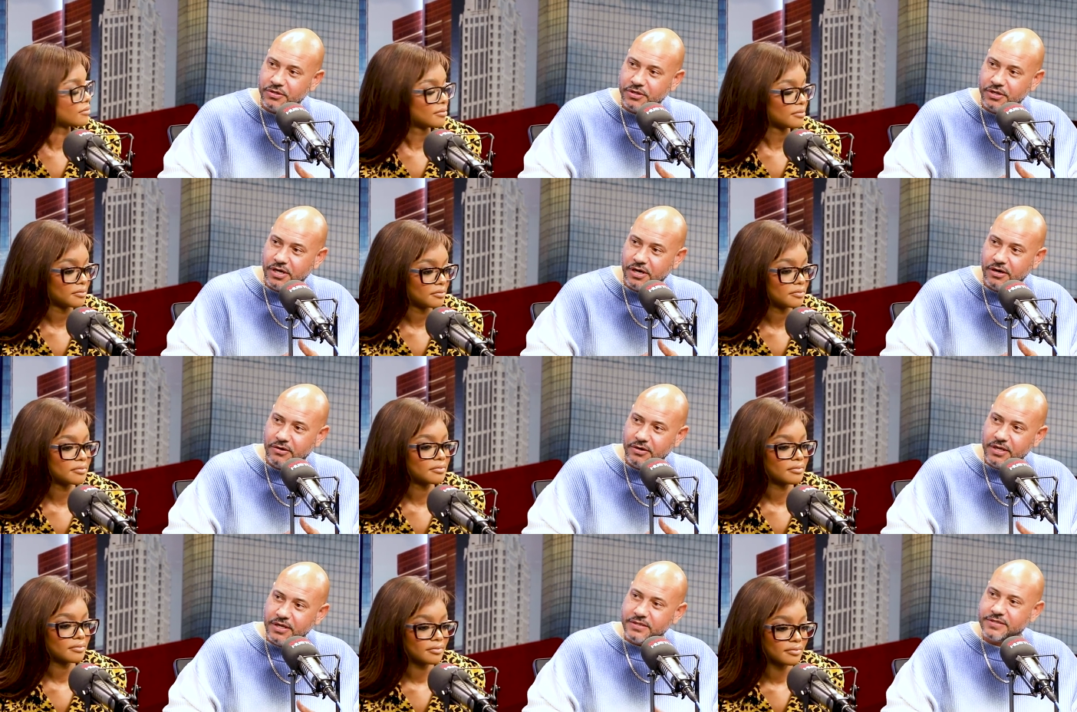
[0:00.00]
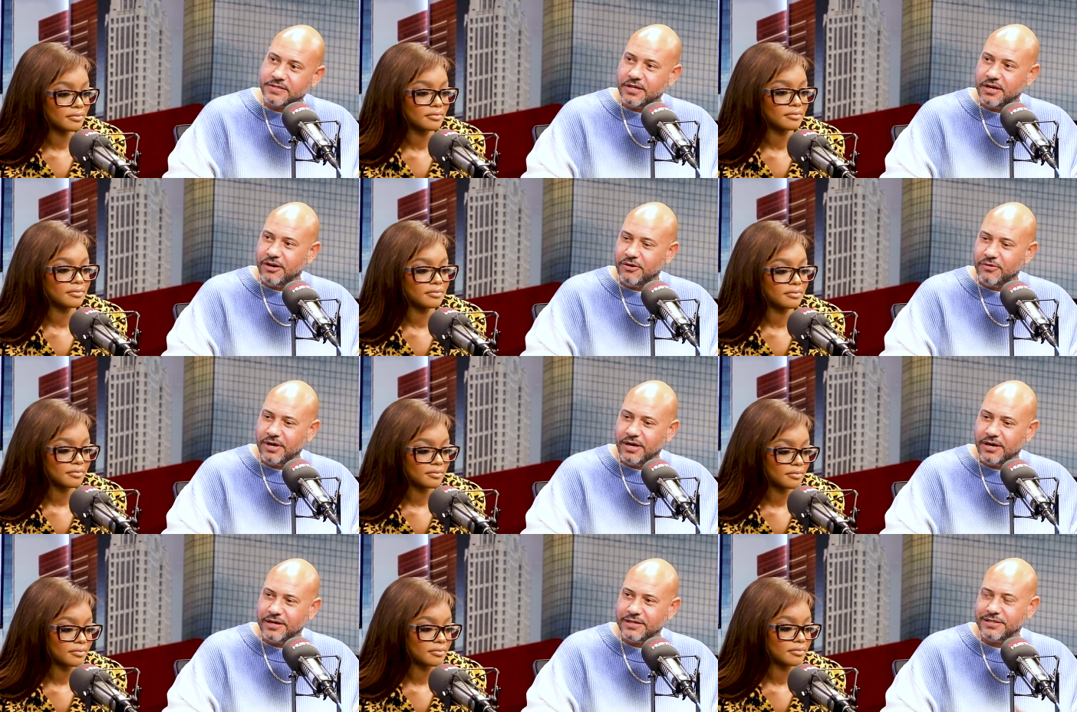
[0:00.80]
Speaker 1: Look you know, so
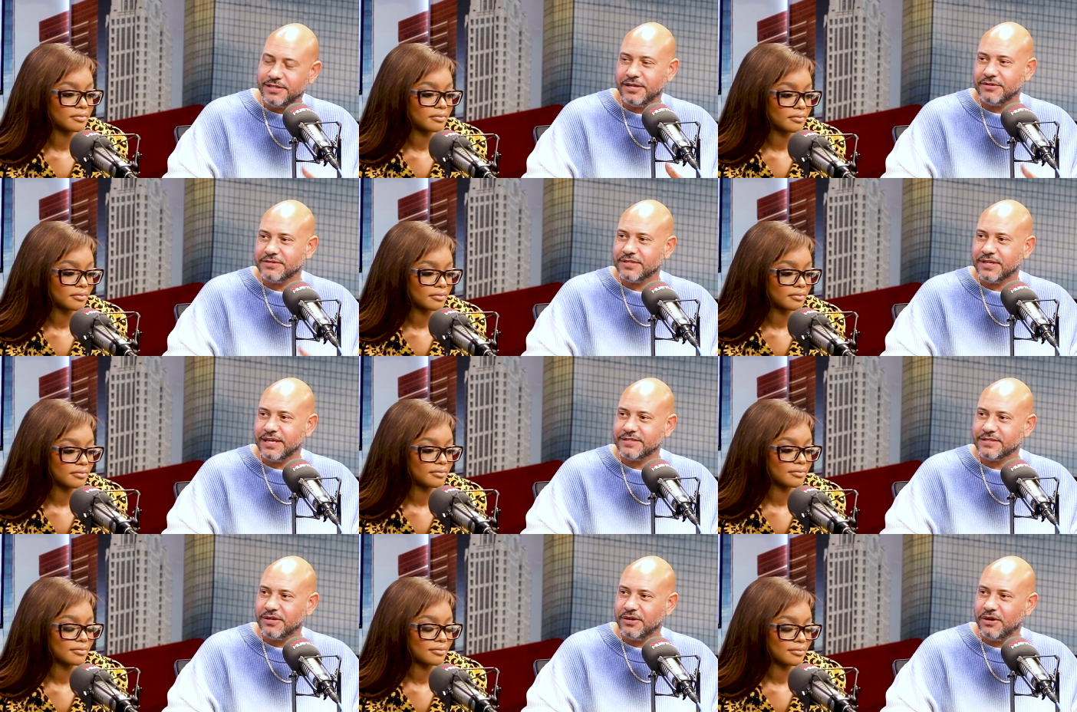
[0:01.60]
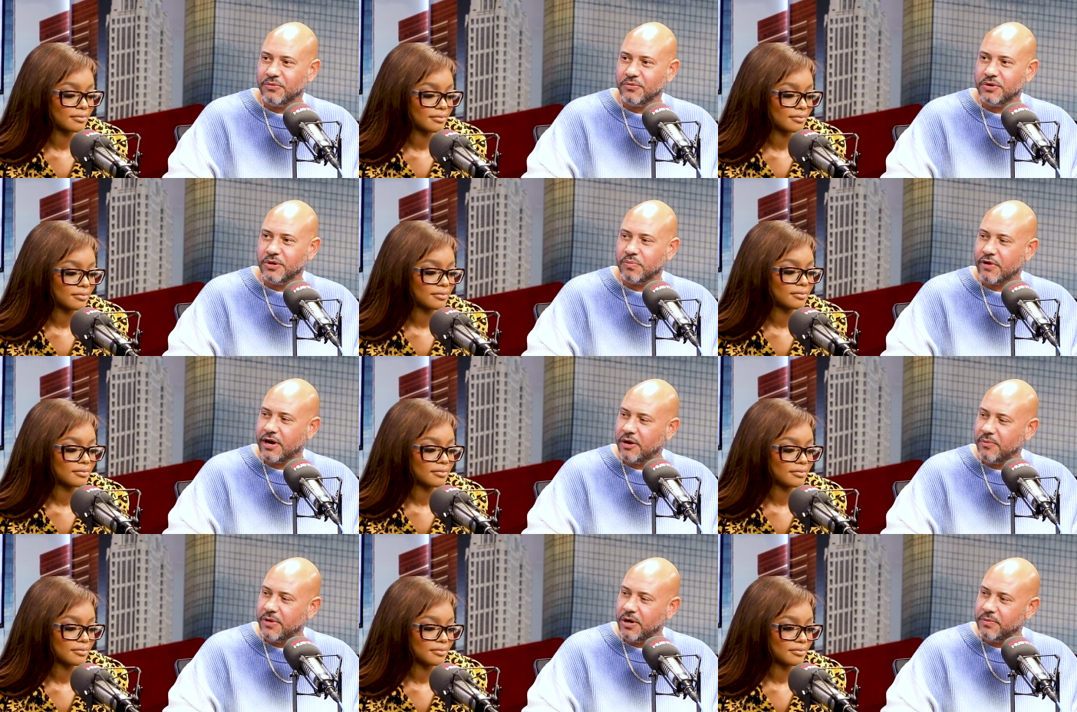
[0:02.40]
uh, you know, so that's a, a, real
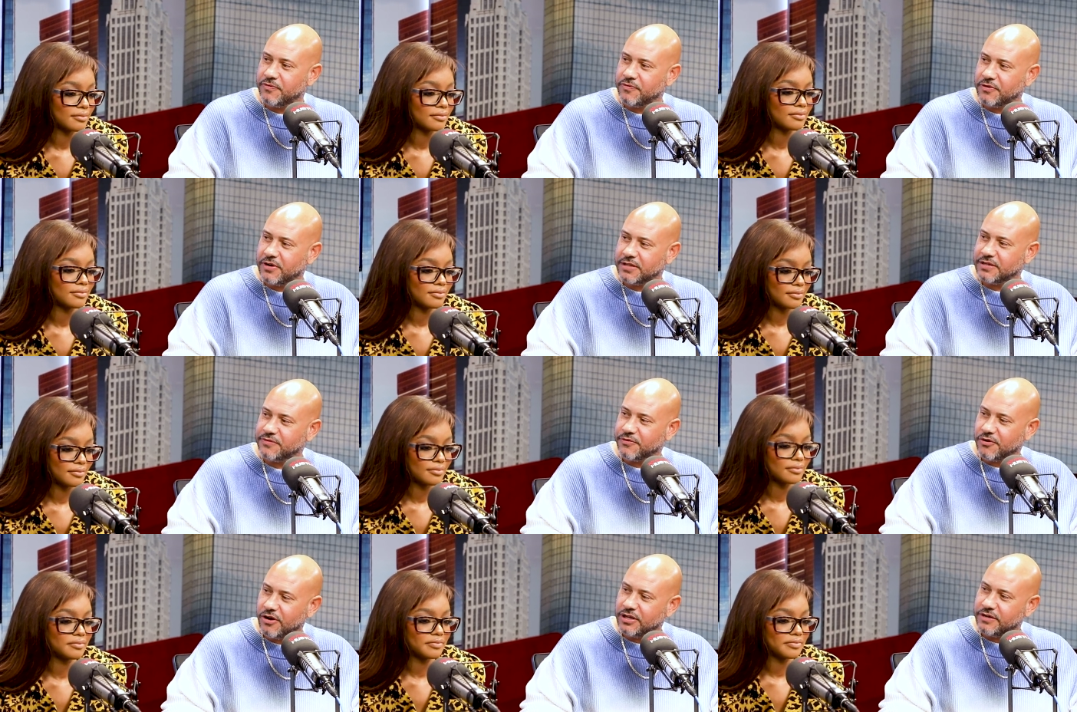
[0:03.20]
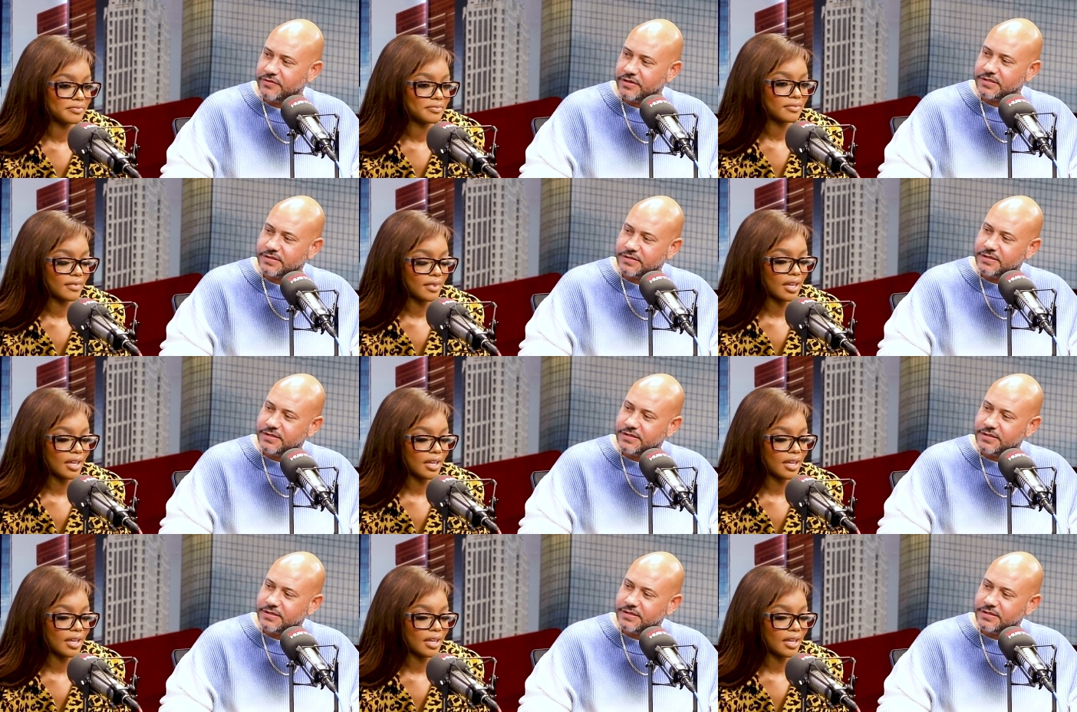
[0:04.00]
proud moment for I think for all of us.